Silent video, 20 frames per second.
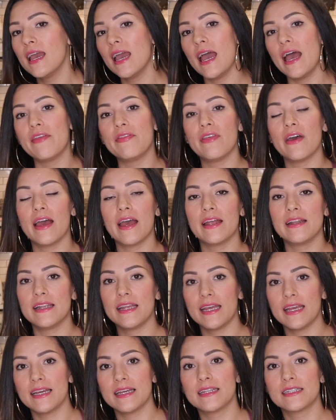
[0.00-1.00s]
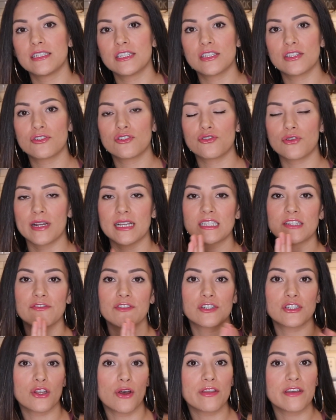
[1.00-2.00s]
and then it
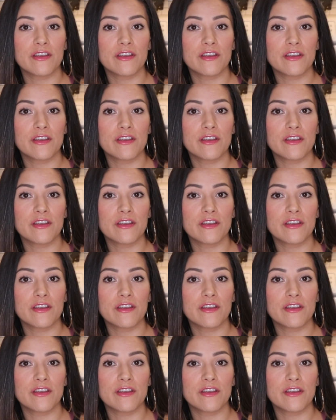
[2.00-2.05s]
transfers all